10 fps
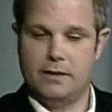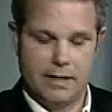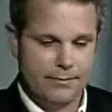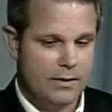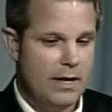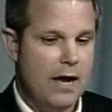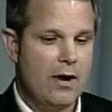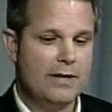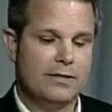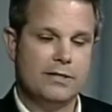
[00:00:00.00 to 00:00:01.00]
Yep. Now,
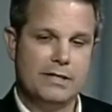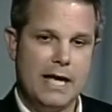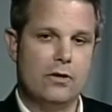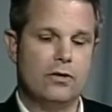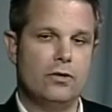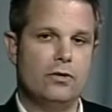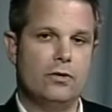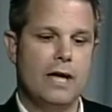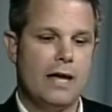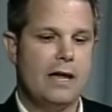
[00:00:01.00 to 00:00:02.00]
as a seller, you
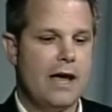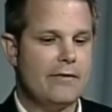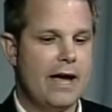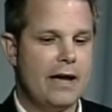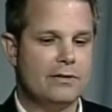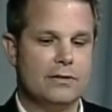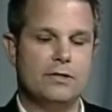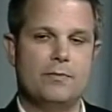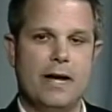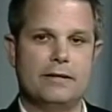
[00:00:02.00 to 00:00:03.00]
can have a house
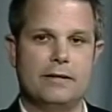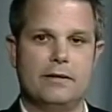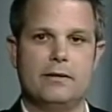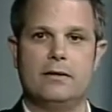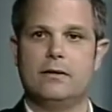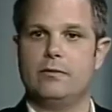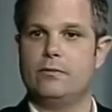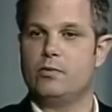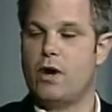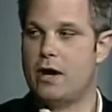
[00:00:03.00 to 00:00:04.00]
inspected
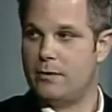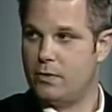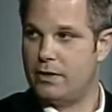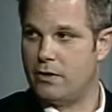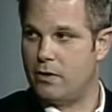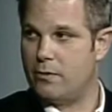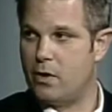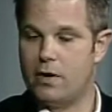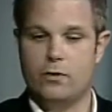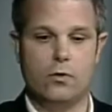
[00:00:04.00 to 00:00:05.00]
prior to putting it on the
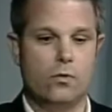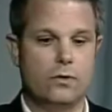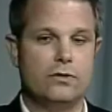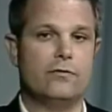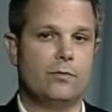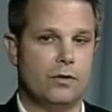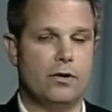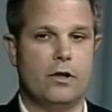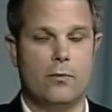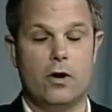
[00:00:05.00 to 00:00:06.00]
market or once you've put it
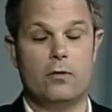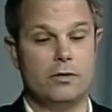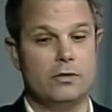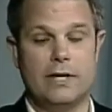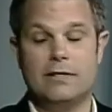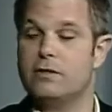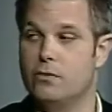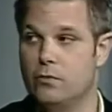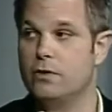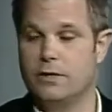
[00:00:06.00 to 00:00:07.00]
on the market, which is actually a
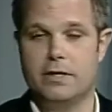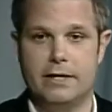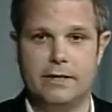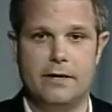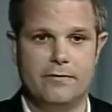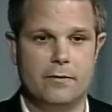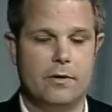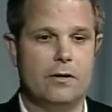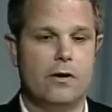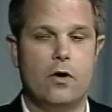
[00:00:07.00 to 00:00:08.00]
really good idea from
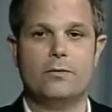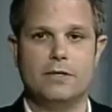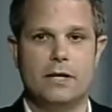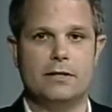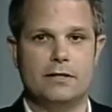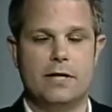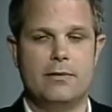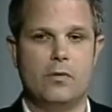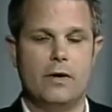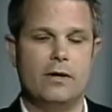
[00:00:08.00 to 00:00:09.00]
a home selling
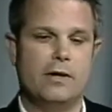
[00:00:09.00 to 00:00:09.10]
standpoint.